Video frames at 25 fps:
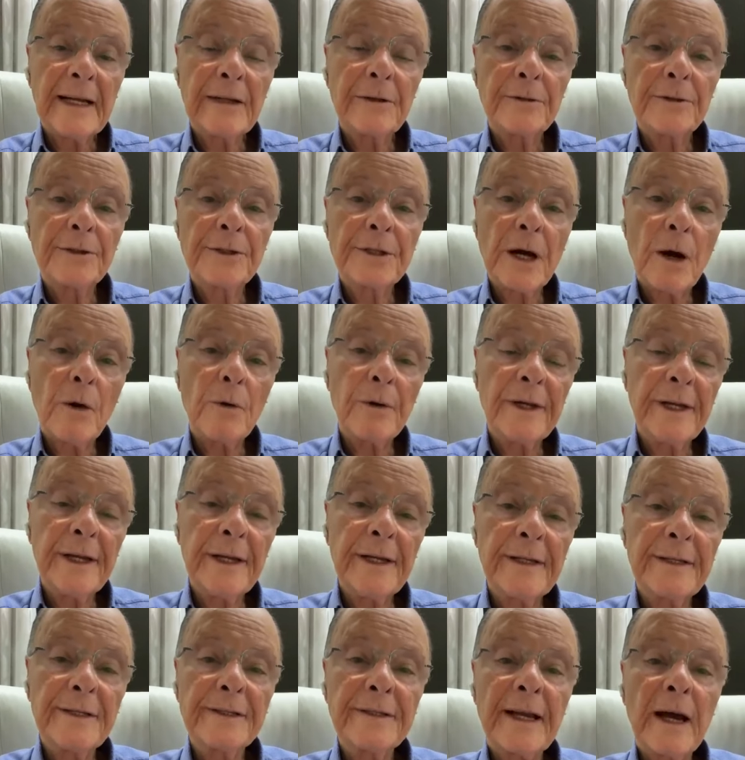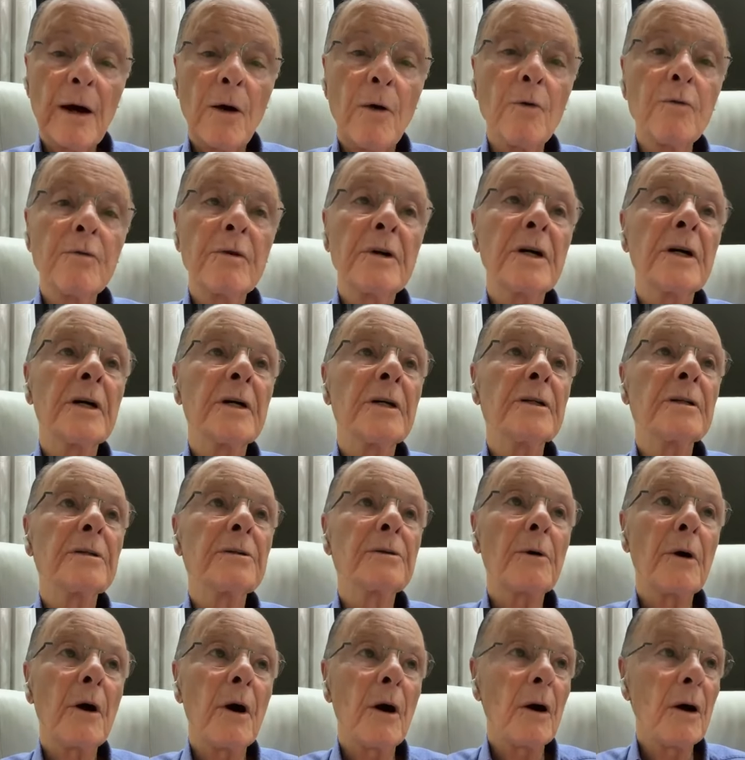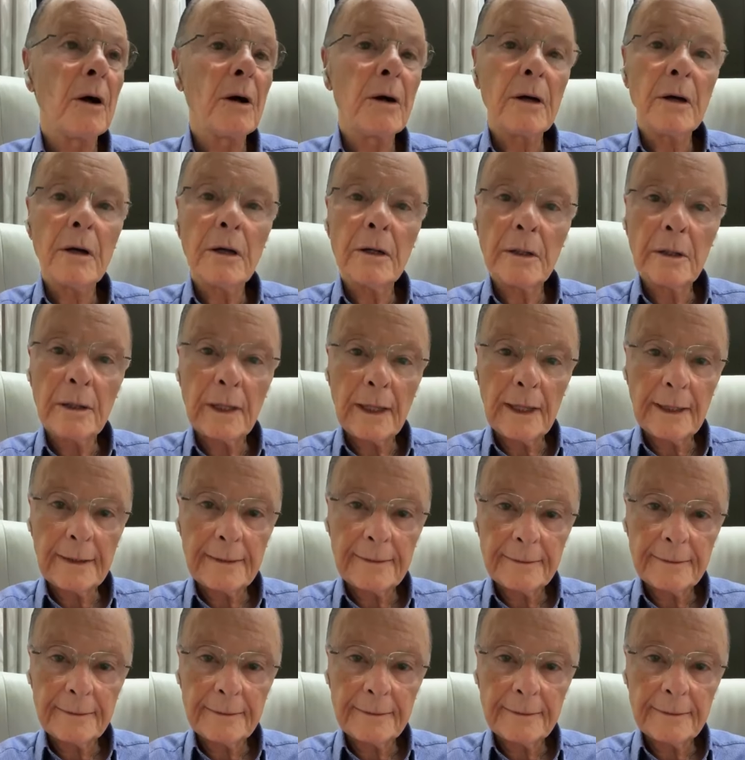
lying next to someone who is snoring.